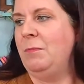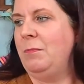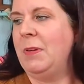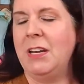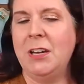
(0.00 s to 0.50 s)

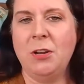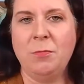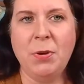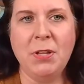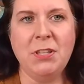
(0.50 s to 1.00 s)
But
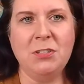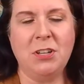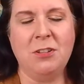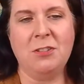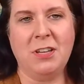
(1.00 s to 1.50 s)
put those
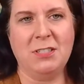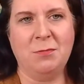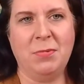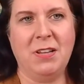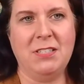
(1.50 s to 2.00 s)
other things
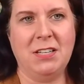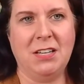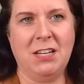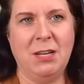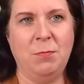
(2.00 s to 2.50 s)
in place
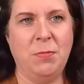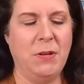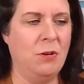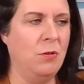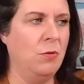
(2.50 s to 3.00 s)
that keep
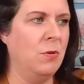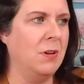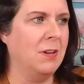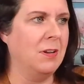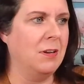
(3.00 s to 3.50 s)
you
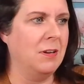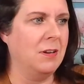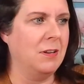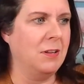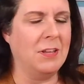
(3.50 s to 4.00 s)

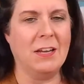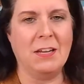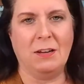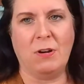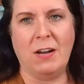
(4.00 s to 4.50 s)

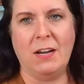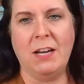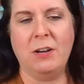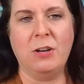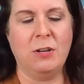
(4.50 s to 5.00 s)
thinking right.
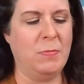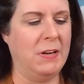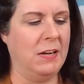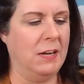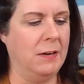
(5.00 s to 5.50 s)
It could
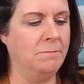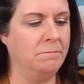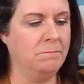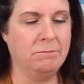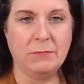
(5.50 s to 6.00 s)
be
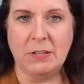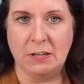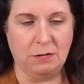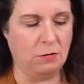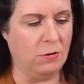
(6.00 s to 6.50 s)

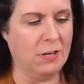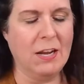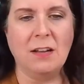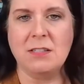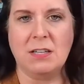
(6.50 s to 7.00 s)
going to
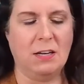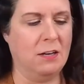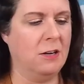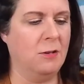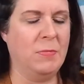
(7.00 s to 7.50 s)
counseling.
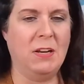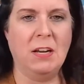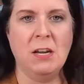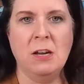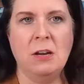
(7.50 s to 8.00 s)
It could
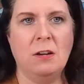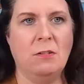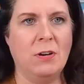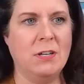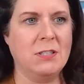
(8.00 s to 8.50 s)
be
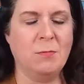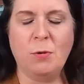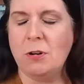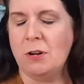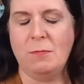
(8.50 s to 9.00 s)
going to
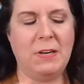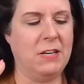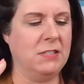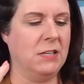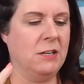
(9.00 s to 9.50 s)
support group
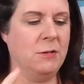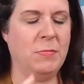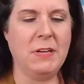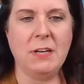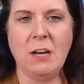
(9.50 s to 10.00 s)
meetings. It could
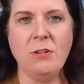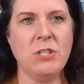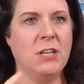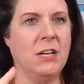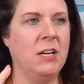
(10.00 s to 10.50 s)
be
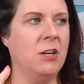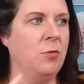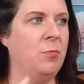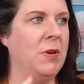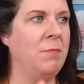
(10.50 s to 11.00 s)
coaching. It
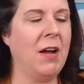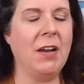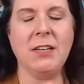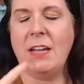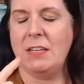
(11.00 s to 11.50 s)
could be
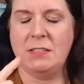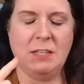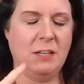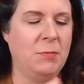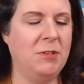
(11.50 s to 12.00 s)
podcasts.
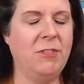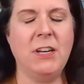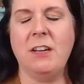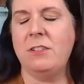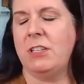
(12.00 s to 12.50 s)
It could be
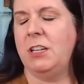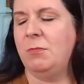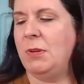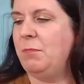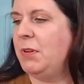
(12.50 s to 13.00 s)
videos. It
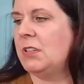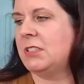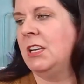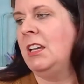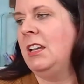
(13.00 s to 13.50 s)
could be books.